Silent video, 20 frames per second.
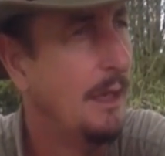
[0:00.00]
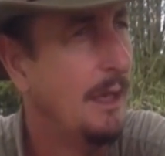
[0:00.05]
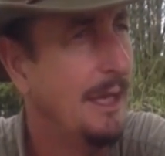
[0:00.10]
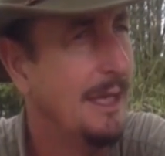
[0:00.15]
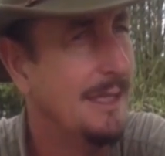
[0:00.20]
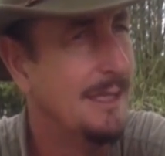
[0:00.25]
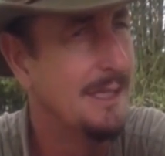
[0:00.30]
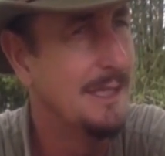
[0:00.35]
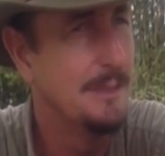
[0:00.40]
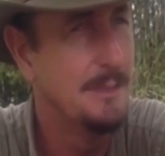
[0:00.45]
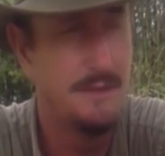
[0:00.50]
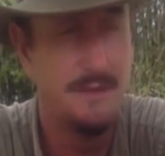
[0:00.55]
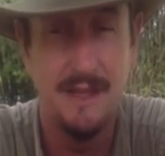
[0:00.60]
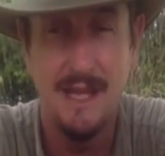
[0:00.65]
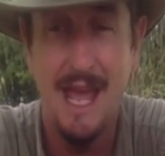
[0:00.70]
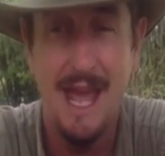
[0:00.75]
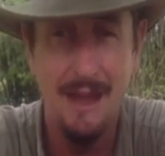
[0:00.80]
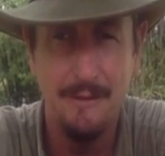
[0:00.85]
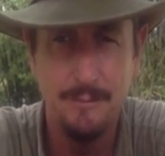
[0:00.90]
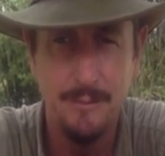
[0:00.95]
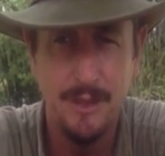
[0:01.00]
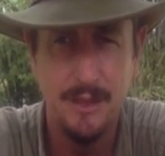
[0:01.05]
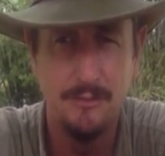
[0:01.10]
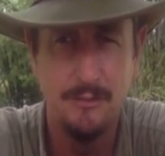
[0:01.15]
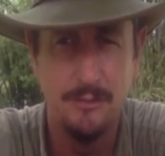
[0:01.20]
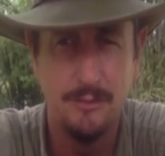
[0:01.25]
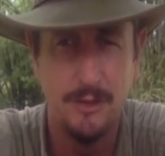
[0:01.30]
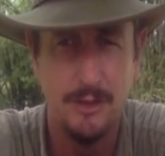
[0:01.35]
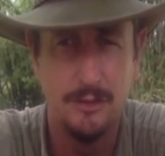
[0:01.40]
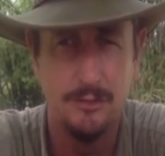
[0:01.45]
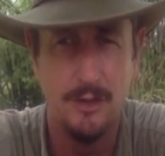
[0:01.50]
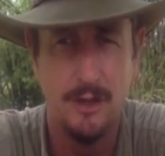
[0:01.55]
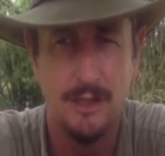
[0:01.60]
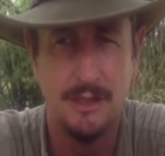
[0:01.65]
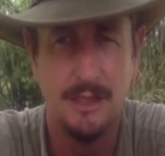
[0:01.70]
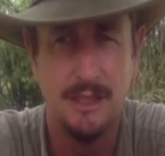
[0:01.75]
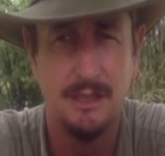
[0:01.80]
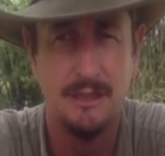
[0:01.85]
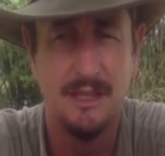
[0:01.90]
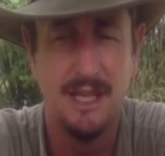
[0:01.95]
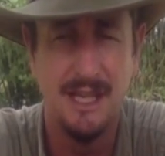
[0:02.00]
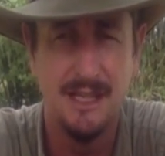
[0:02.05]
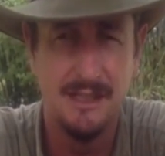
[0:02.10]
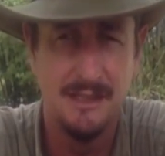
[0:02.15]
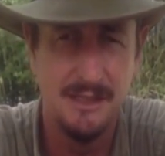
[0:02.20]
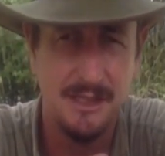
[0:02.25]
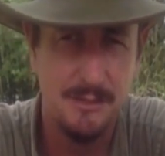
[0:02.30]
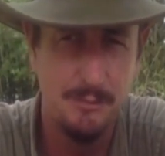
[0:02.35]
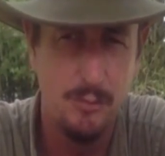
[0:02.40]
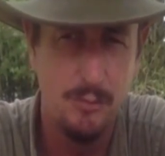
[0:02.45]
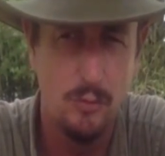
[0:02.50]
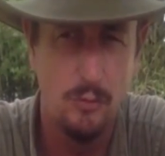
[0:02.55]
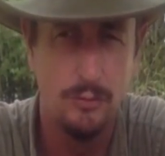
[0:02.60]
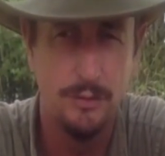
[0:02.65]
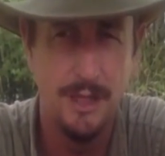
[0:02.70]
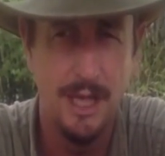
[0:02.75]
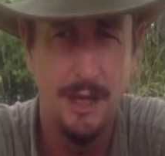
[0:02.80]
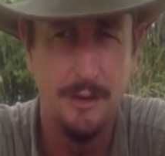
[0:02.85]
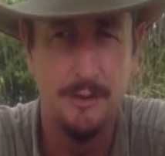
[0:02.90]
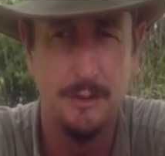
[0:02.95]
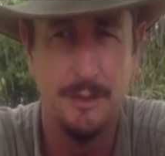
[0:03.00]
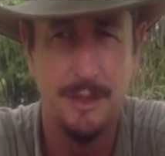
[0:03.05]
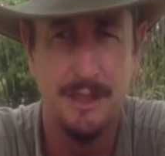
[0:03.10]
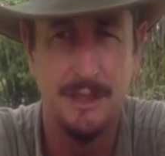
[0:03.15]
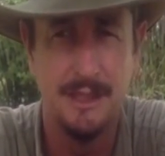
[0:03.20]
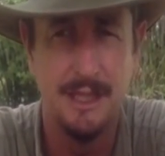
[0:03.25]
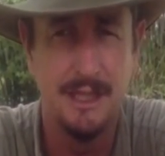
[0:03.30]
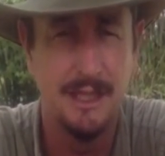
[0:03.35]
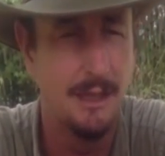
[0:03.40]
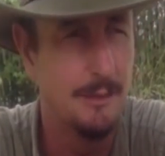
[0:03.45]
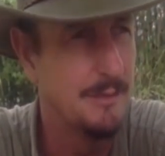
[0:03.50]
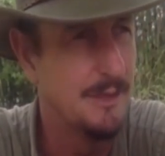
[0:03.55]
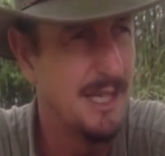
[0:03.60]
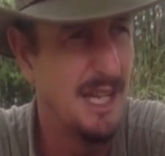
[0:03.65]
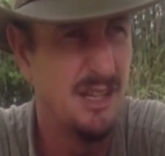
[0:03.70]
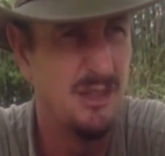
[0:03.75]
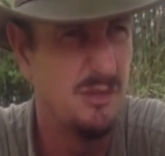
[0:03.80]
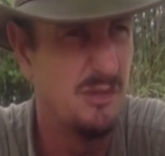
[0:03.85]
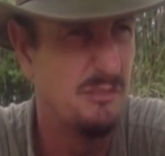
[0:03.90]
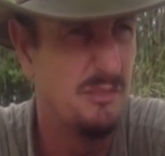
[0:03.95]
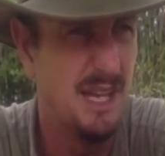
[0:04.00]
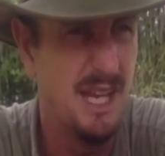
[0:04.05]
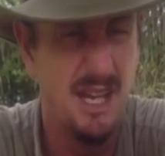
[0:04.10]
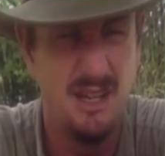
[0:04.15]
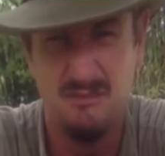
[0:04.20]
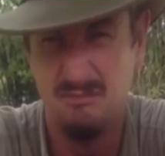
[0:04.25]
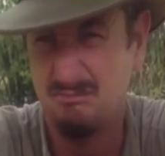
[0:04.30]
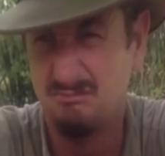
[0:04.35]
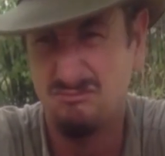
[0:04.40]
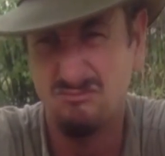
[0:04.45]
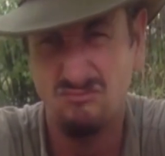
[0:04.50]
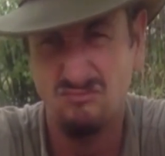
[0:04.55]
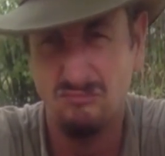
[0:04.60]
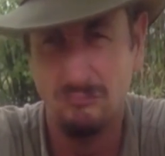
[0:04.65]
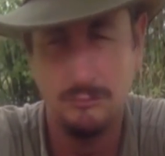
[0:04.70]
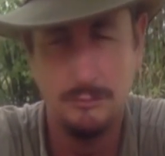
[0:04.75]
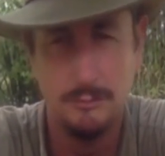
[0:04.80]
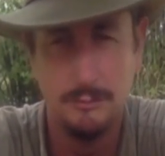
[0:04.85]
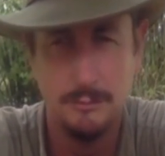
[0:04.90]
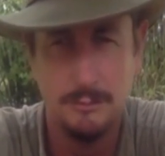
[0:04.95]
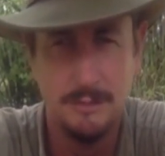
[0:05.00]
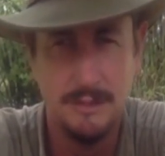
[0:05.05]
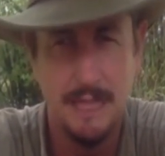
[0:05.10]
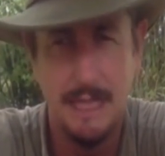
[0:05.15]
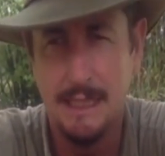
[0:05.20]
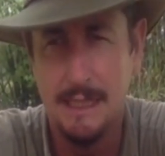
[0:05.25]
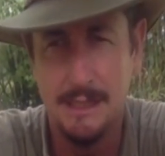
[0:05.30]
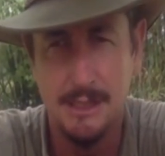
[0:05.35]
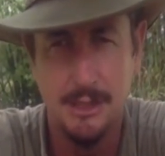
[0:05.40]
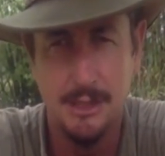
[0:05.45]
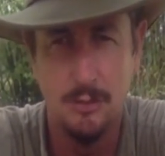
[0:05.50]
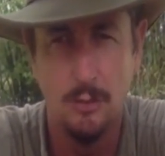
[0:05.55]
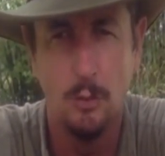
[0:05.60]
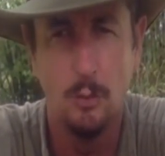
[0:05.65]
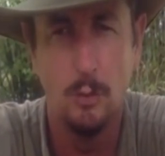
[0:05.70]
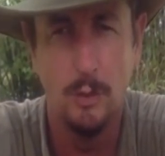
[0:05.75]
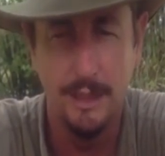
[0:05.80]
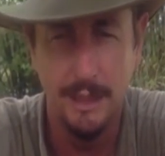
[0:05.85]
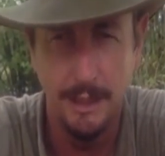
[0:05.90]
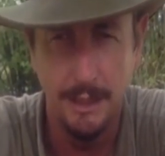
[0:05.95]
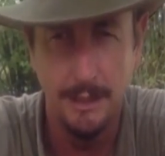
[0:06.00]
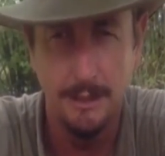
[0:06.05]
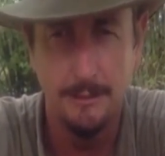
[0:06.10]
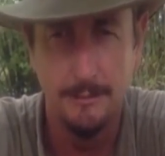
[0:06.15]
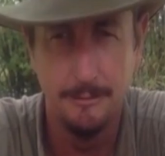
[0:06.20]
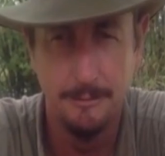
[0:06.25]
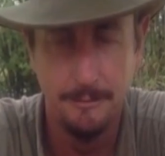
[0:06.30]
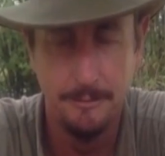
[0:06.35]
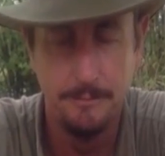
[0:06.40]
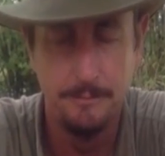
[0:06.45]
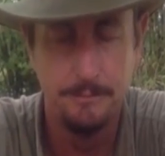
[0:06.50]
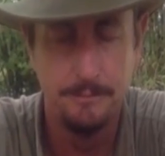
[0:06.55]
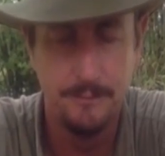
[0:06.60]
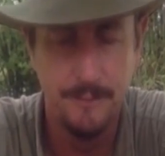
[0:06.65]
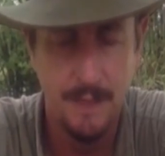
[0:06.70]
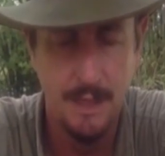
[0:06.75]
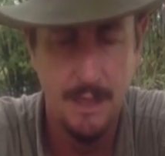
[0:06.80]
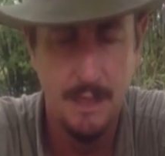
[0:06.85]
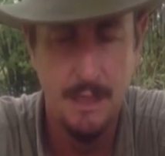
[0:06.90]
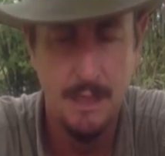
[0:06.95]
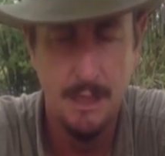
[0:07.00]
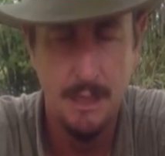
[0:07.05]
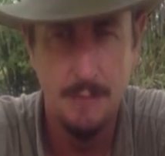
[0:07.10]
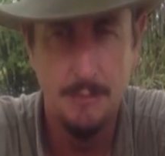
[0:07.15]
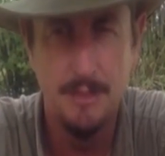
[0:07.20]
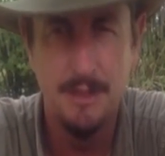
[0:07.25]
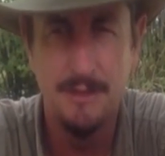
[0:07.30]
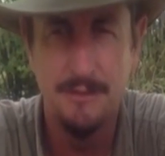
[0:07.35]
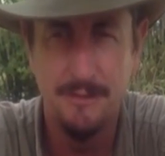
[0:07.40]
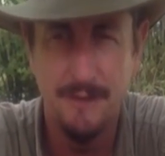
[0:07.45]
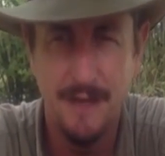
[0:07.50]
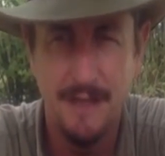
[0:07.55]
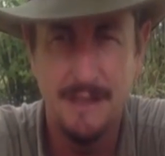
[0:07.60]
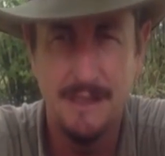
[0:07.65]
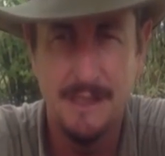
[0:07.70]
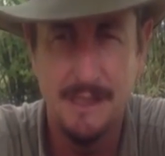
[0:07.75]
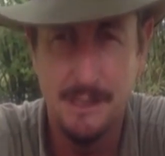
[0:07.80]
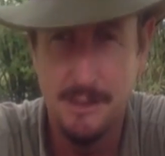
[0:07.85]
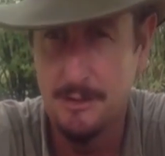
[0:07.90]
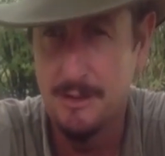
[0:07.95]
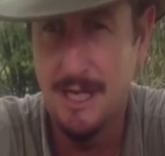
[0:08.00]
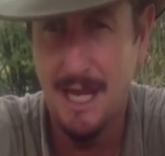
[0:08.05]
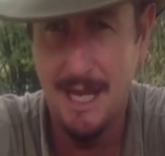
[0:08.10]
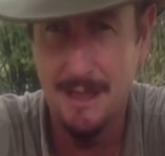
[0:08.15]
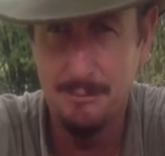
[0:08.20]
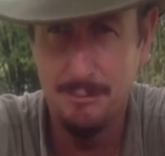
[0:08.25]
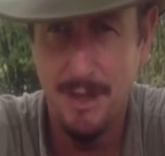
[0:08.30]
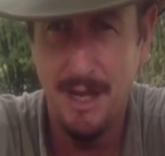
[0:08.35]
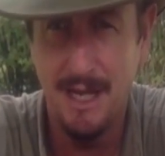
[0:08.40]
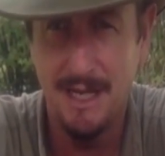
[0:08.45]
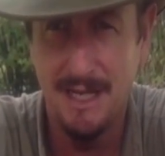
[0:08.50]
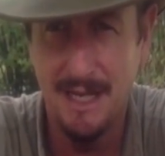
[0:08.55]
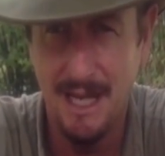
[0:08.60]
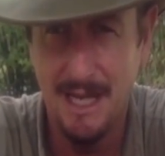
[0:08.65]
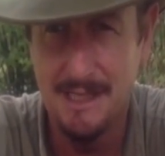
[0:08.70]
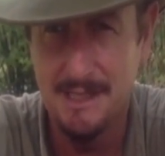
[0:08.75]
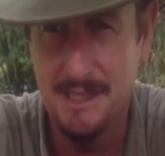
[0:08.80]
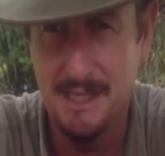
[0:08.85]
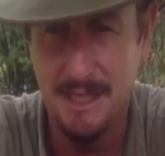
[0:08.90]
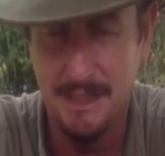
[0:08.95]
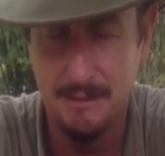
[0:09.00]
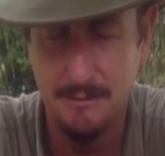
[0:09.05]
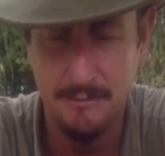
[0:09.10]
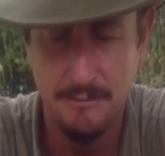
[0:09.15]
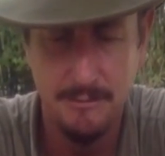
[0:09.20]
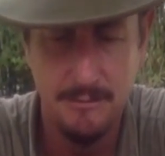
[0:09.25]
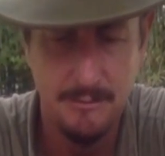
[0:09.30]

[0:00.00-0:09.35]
It seems if they have been refrigerated, that's brought down a bit, and that comes down to about days to a week. But the fact is, you can pack eggs in